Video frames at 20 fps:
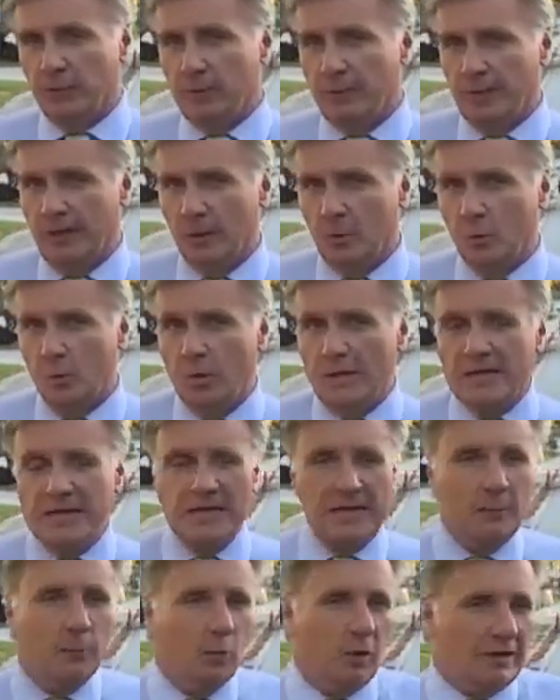for about a
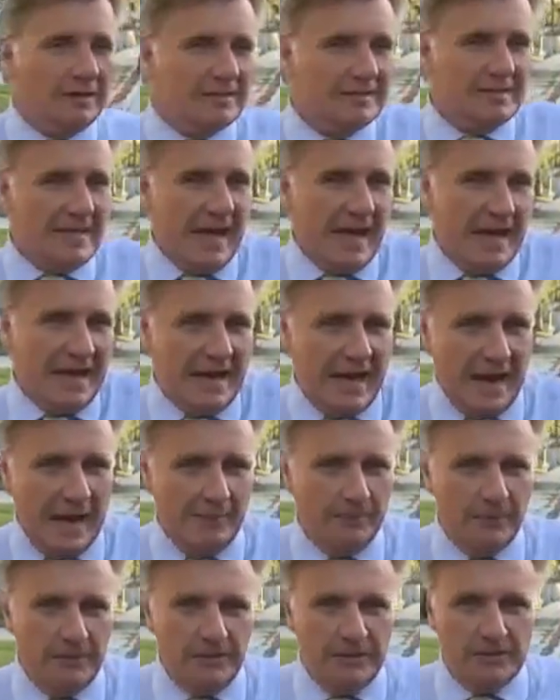week, and once that
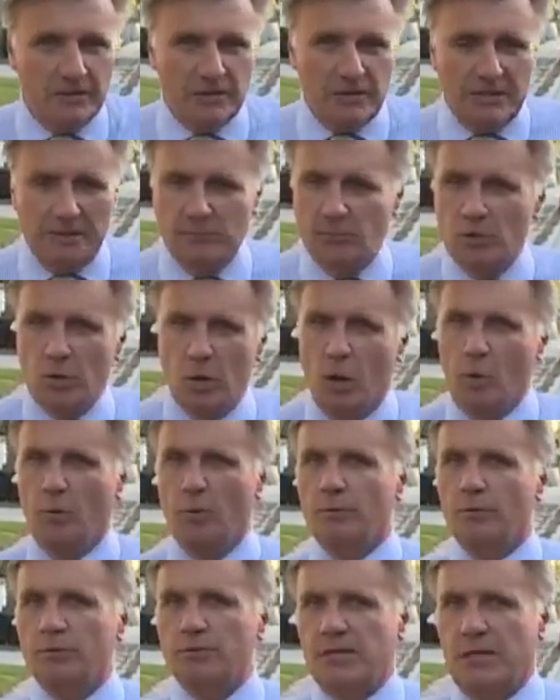happened, it seemed no
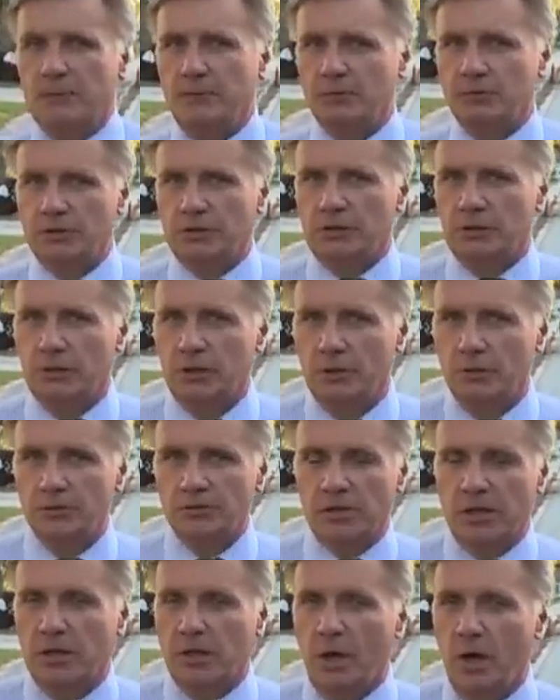one was able to
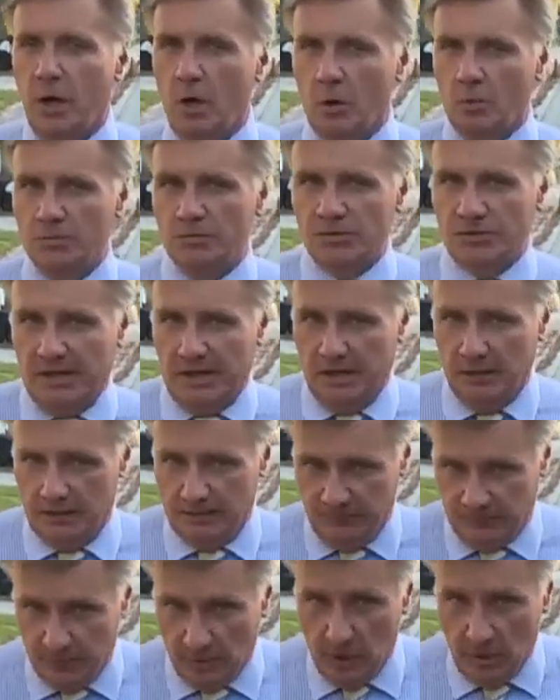close on a home sale
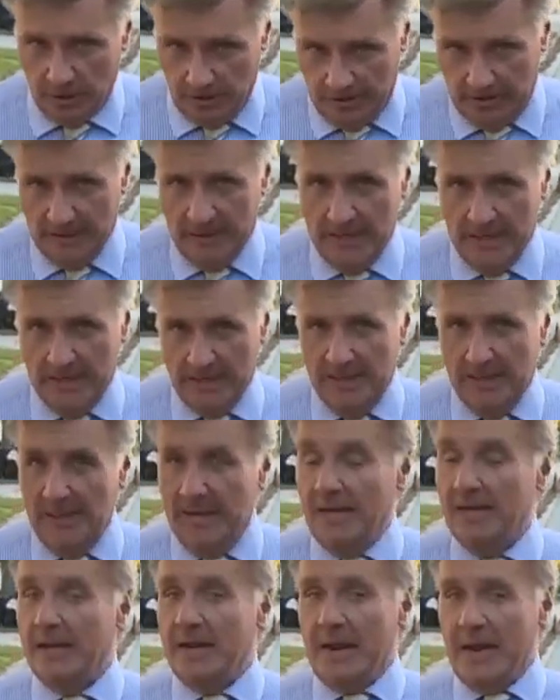in Florida.
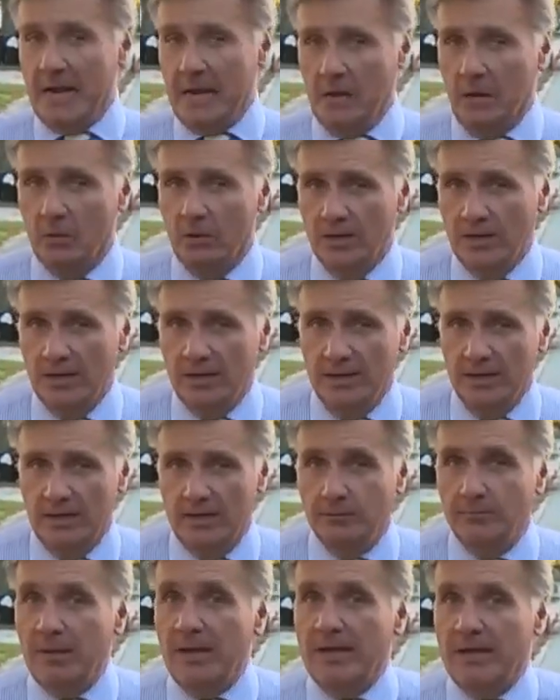And now
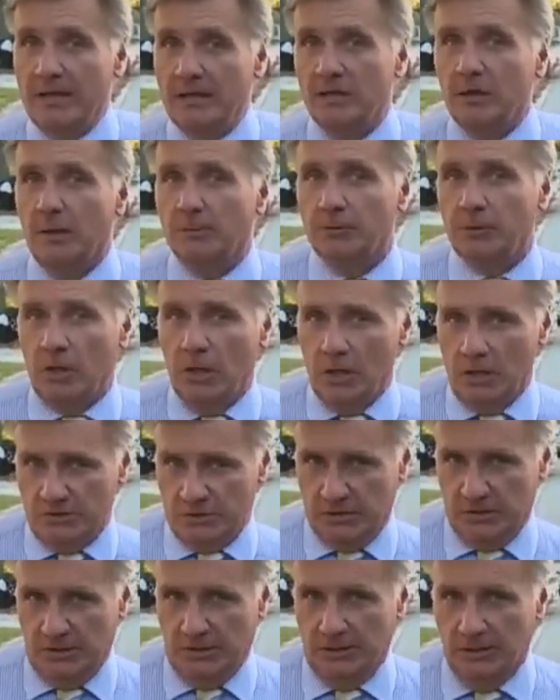it may end up
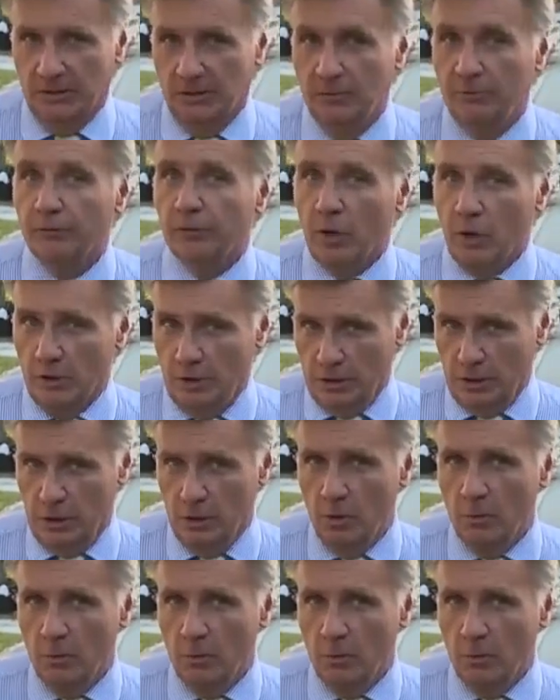costing Florida